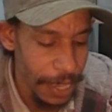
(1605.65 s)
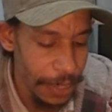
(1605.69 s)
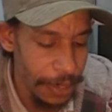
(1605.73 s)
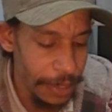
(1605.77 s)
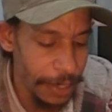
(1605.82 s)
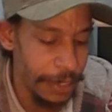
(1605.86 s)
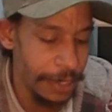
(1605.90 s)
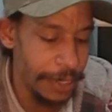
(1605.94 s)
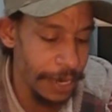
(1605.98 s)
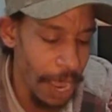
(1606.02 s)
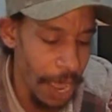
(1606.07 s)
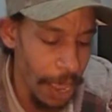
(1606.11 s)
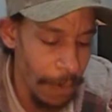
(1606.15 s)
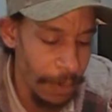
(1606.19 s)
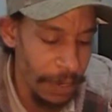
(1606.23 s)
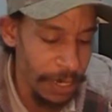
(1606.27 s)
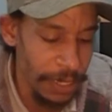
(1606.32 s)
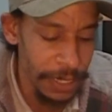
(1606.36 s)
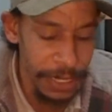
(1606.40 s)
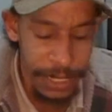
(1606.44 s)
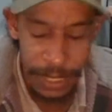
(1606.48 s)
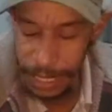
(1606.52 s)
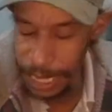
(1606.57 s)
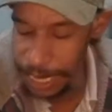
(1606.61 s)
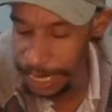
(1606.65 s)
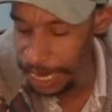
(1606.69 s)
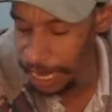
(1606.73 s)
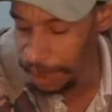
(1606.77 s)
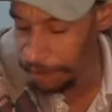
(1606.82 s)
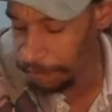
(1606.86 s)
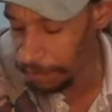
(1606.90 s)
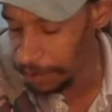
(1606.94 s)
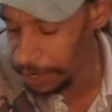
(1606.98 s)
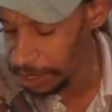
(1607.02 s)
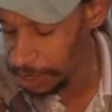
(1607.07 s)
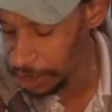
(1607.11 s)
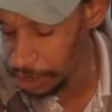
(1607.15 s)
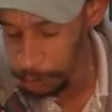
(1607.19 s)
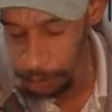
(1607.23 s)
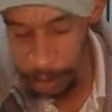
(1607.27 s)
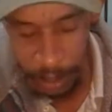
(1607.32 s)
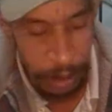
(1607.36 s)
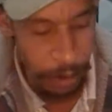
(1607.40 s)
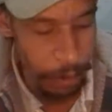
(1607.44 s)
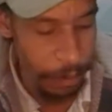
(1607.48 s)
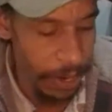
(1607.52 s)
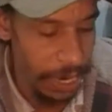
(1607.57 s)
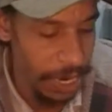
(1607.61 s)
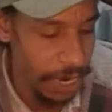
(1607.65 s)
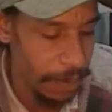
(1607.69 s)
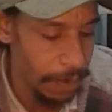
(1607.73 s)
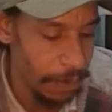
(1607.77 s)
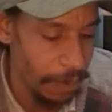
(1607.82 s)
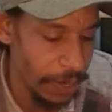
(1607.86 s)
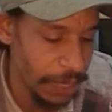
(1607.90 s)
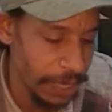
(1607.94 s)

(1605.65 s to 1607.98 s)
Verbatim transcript: The Dobbins, they gave me a spinnerbait,